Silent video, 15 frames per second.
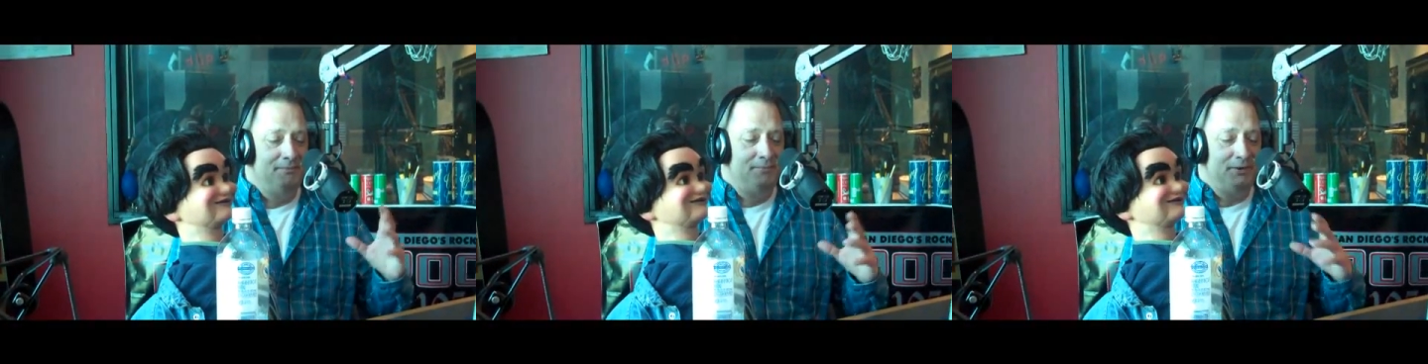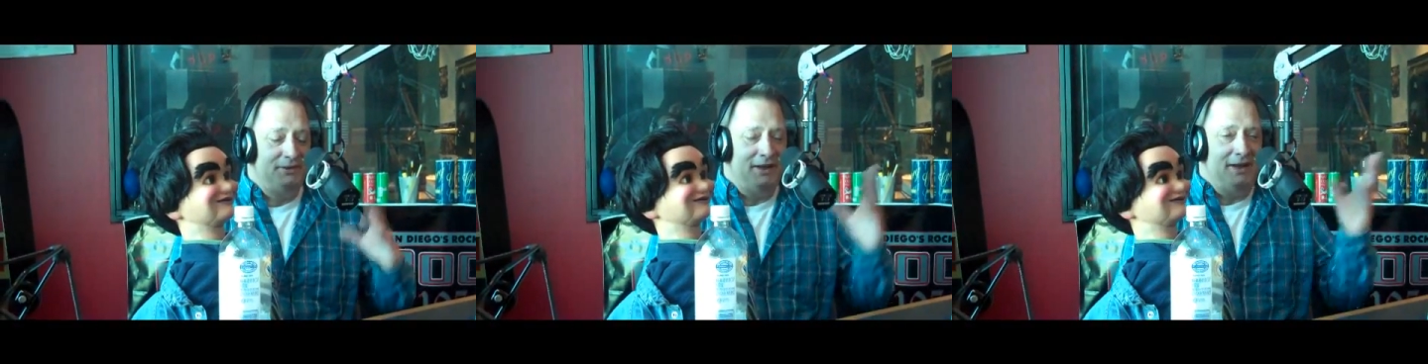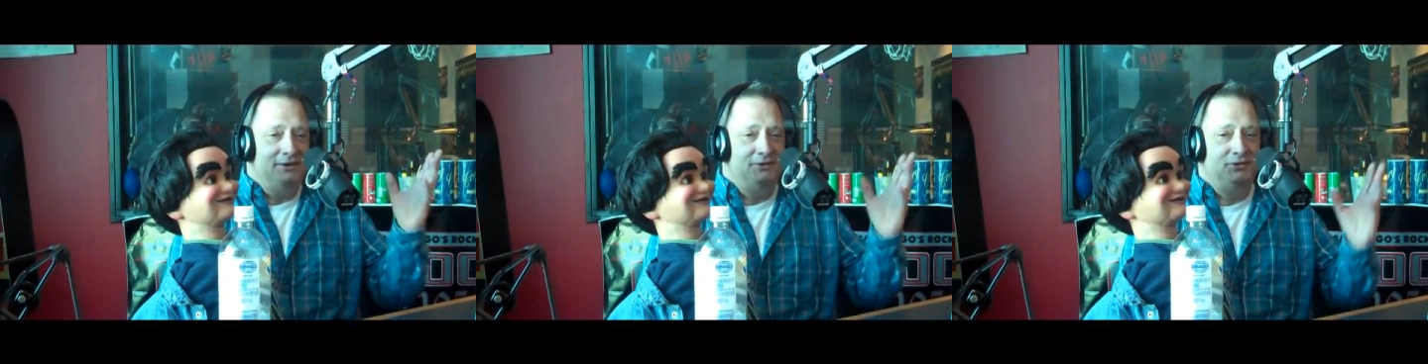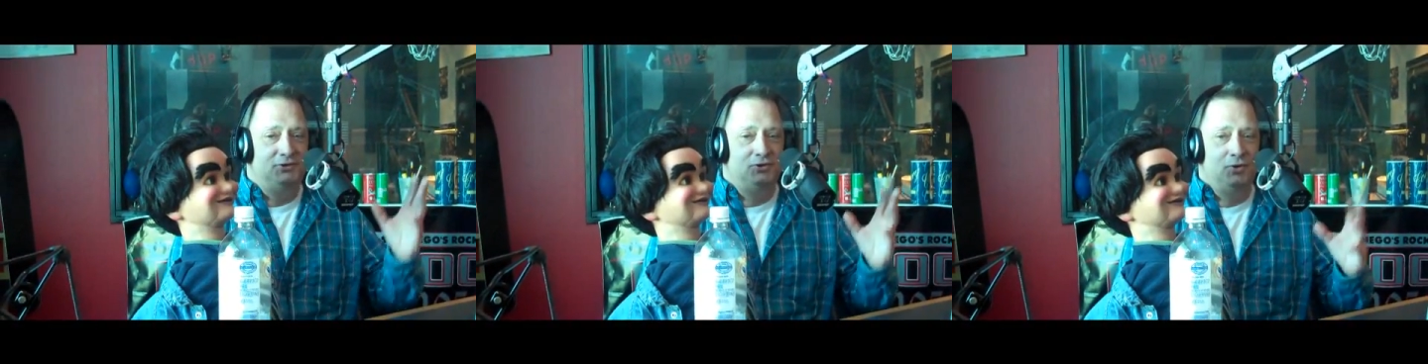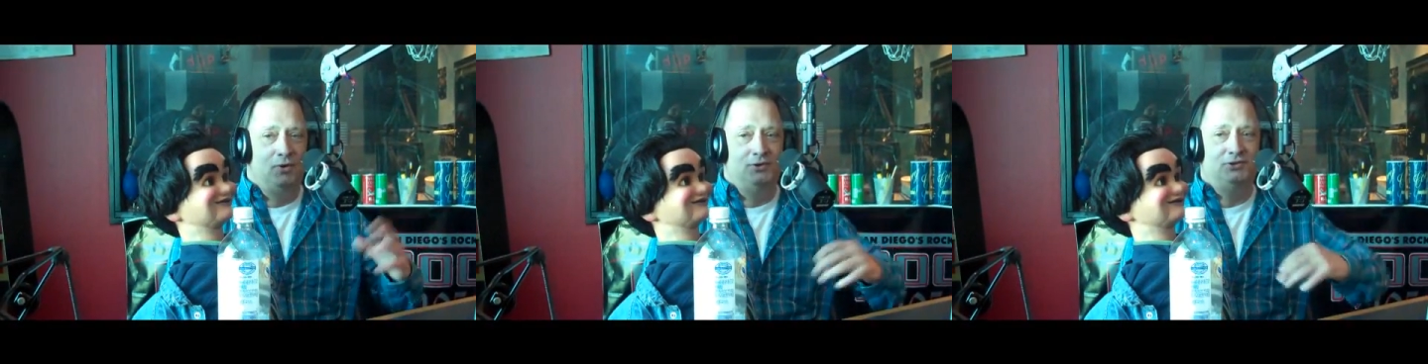pretends
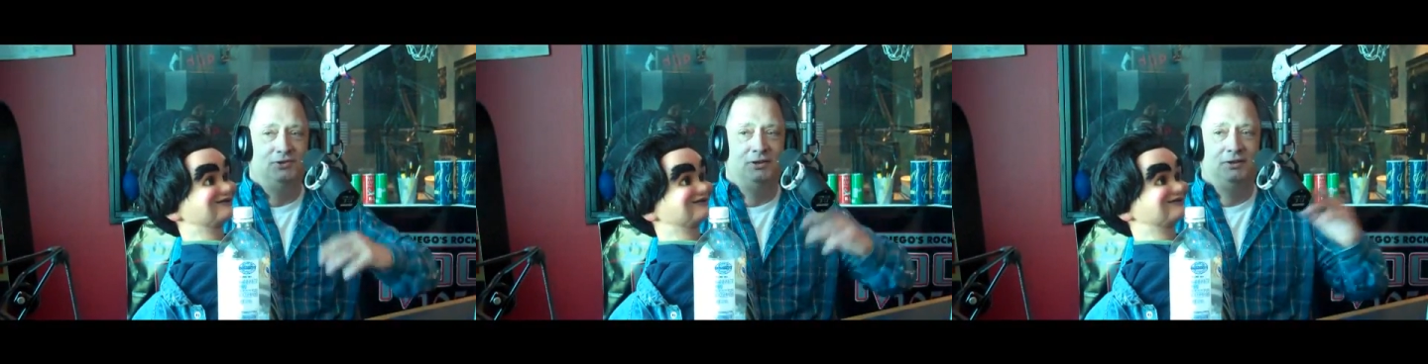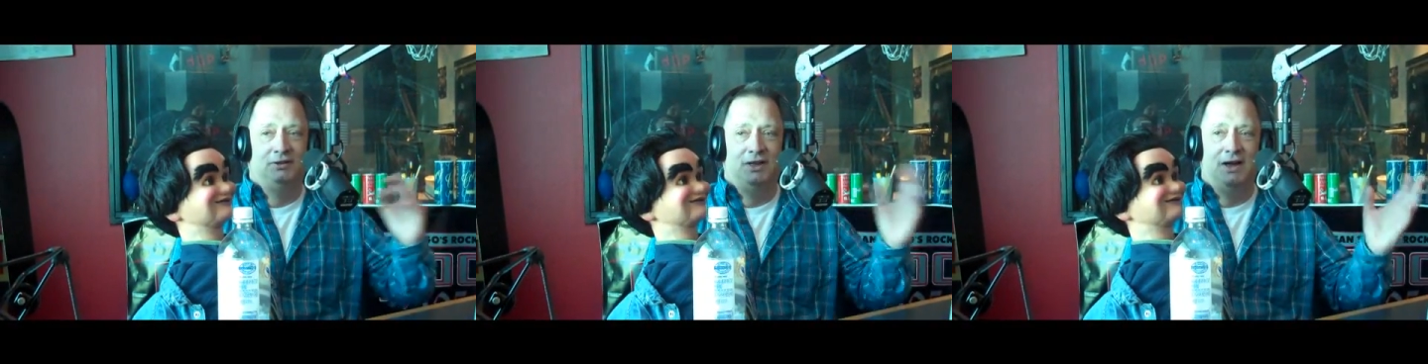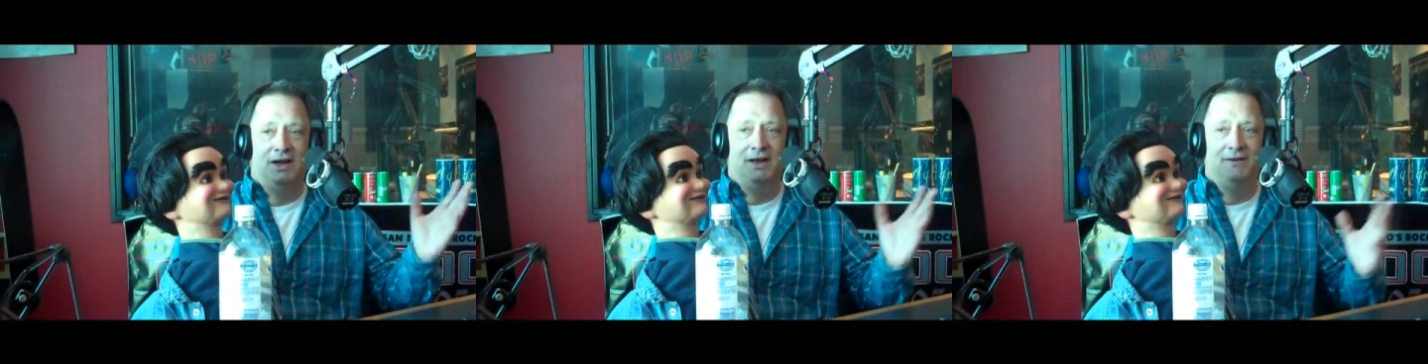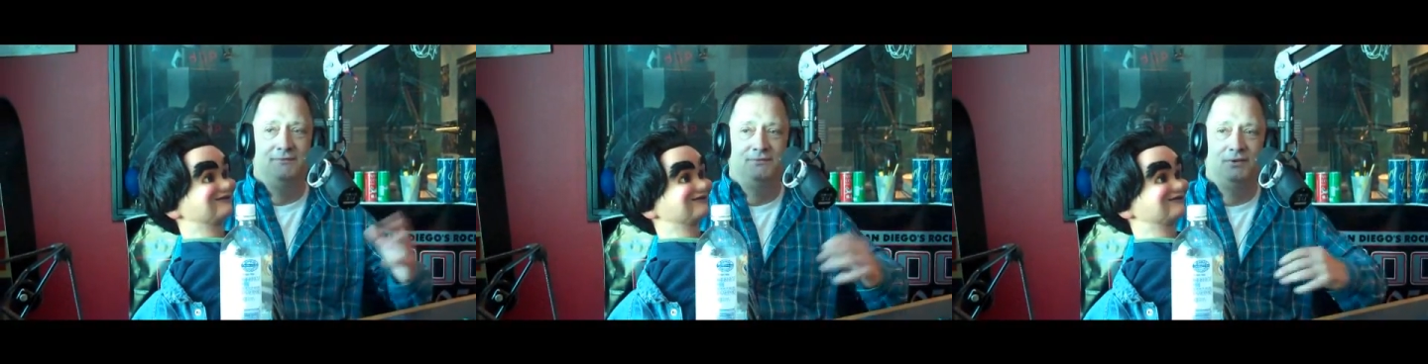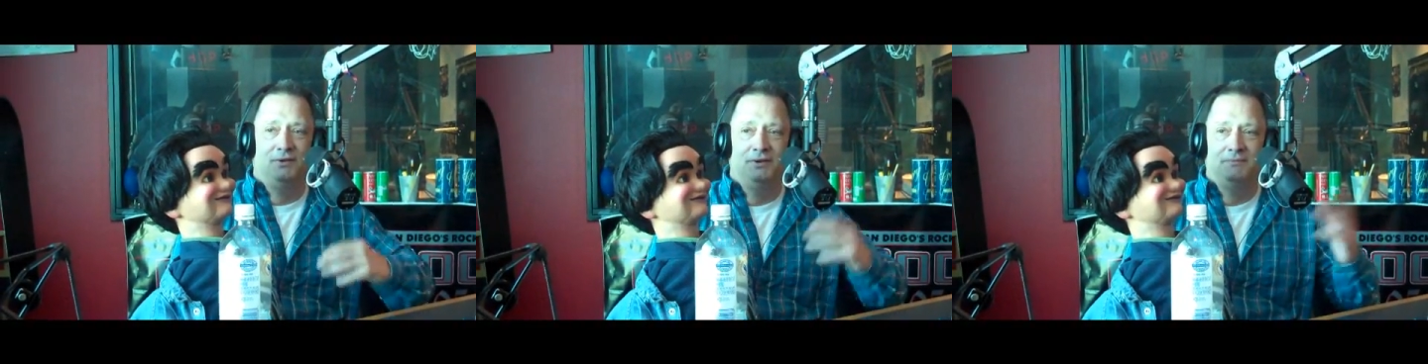George is alive
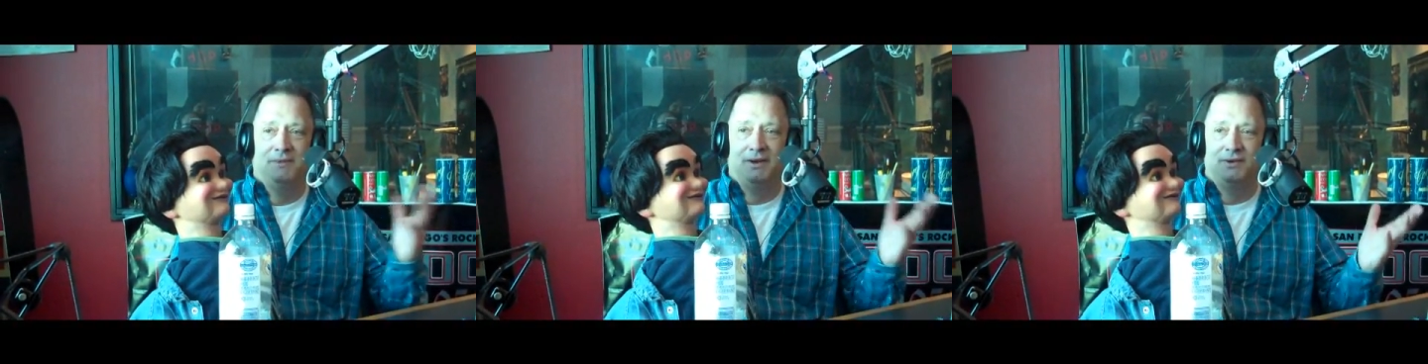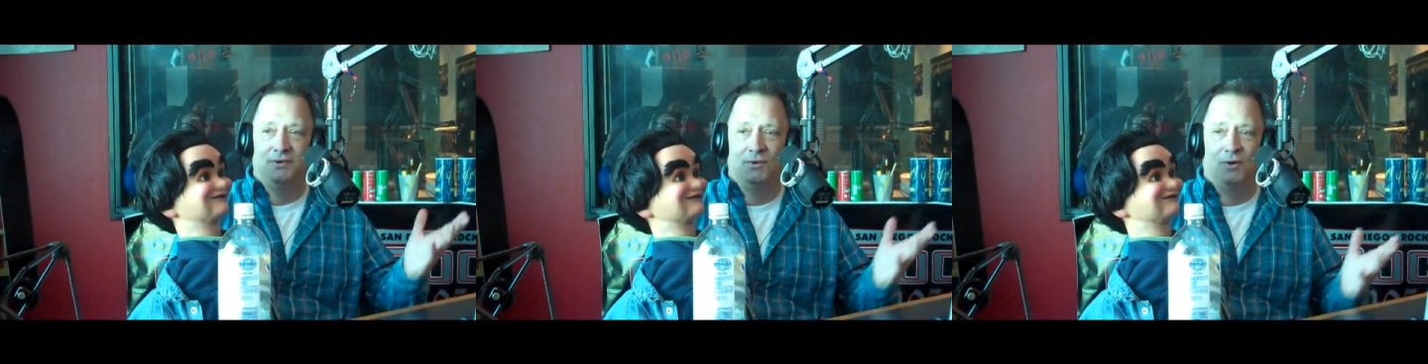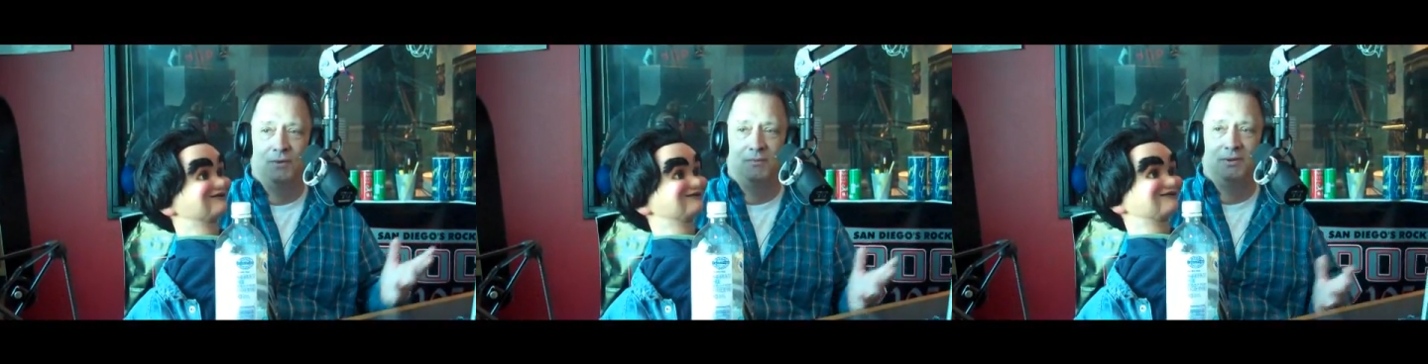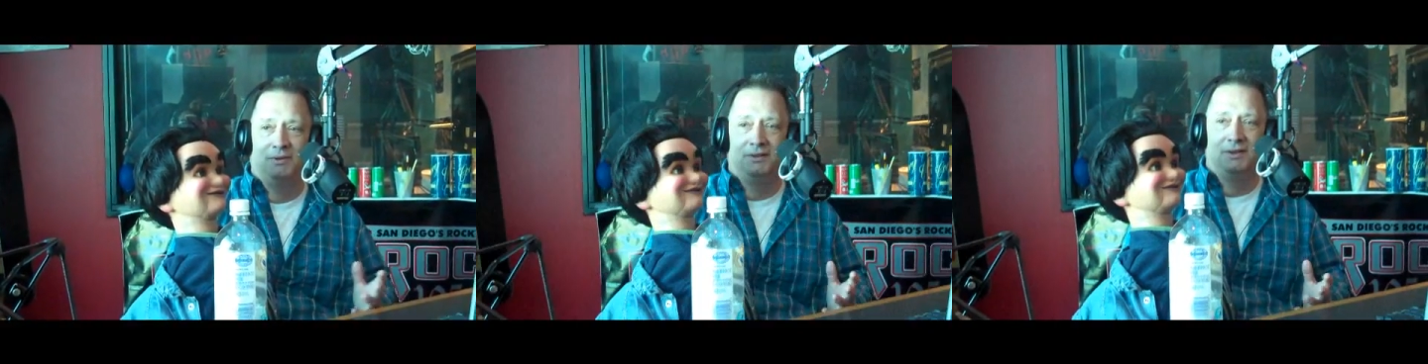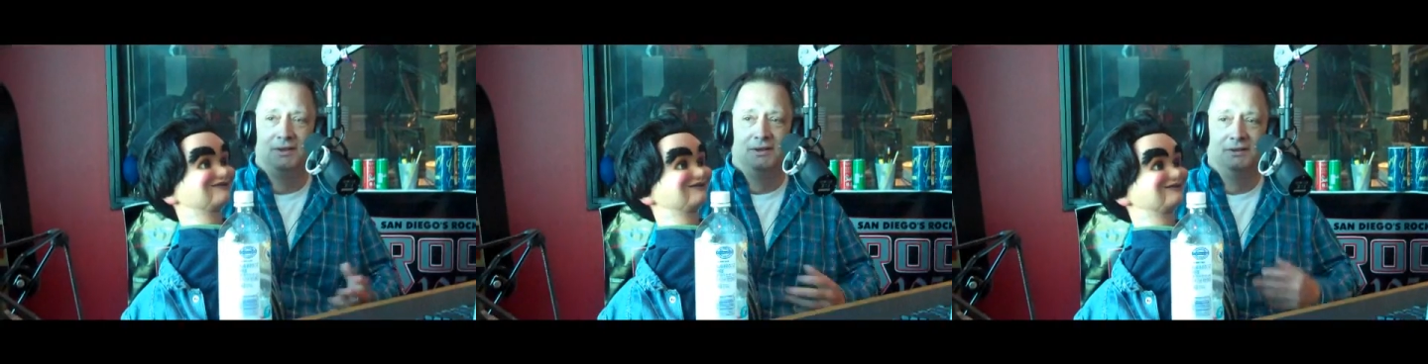during my
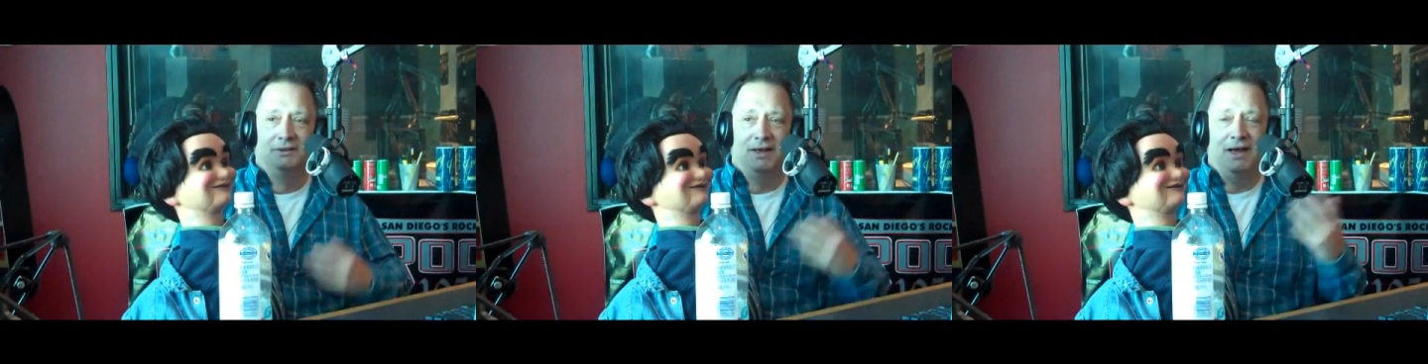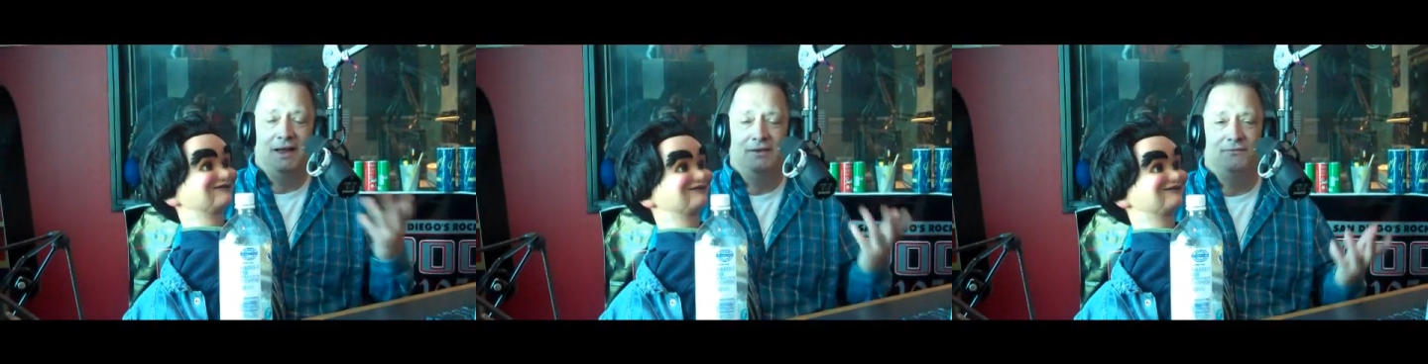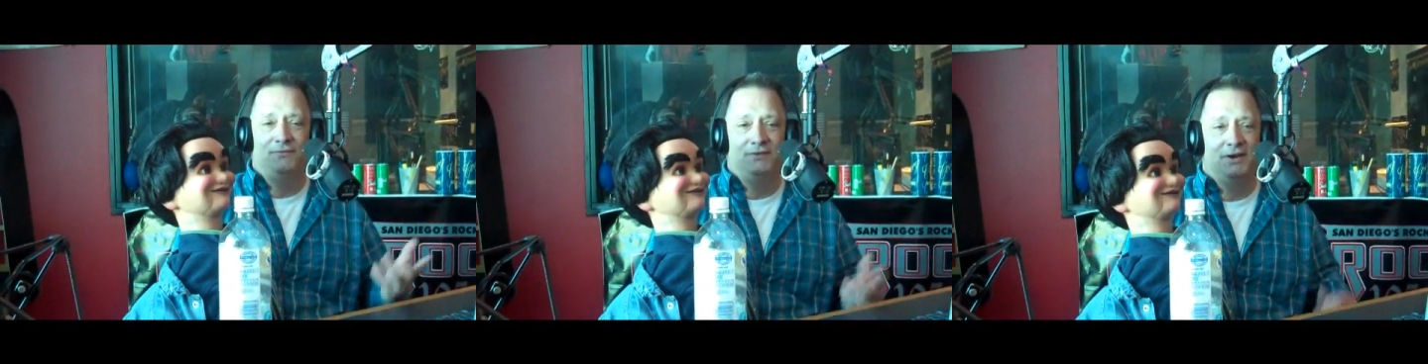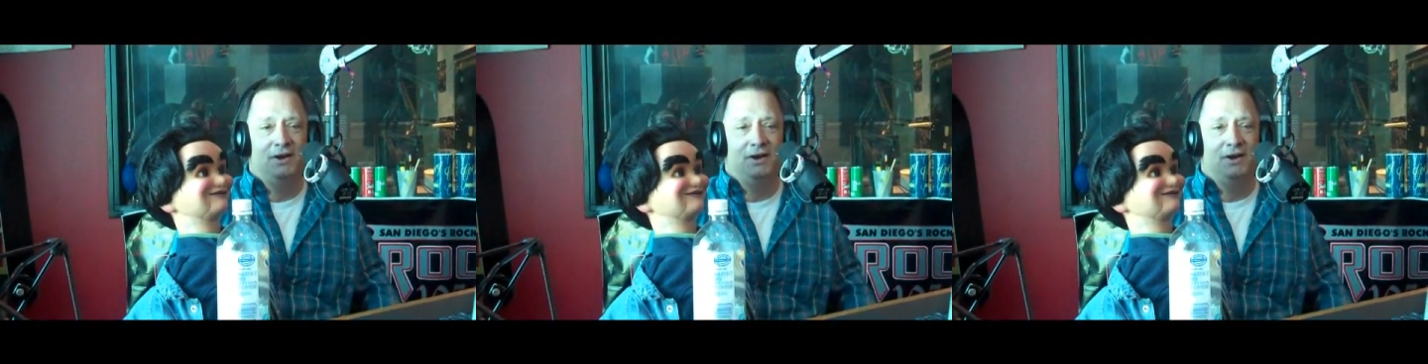normal life.